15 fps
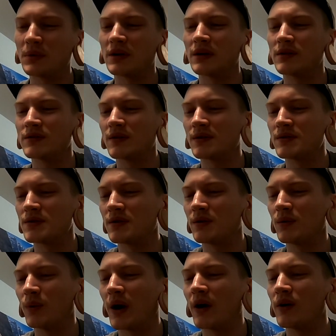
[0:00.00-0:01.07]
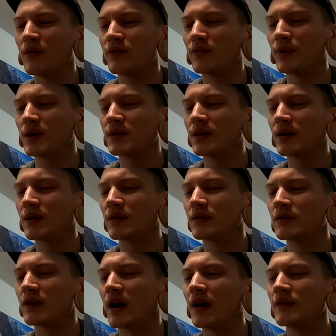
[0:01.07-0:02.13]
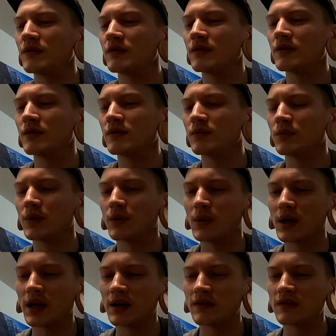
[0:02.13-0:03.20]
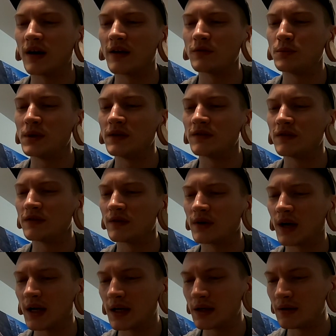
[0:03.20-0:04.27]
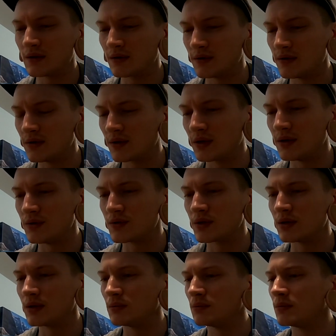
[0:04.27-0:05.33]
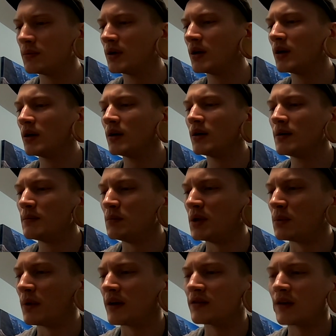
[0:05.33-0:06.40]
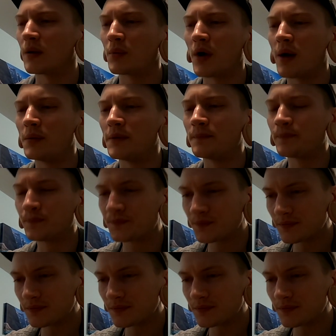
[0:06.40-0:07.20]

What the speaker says: but as long as you're aware of what kind of size pieces you're cutting, you can usually minimize that problem.